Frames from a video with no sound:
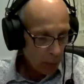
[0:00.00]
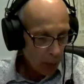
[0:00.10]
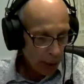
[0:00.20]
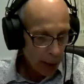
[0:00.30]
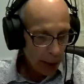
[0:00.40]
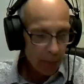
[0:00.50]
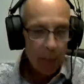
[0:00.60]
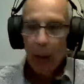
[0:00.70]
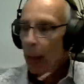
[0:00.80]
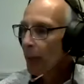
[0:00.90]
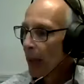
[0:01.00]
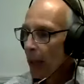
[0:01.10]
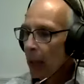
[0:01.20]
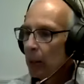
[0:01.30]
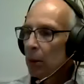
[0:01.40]
Okay, and
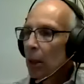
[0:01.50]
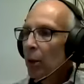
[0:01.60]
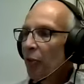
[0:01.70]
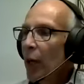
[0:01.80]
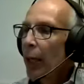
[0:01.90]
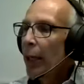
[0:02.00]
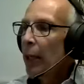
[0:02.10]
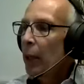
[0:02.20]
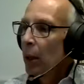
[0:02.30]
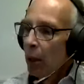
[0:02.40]
then if I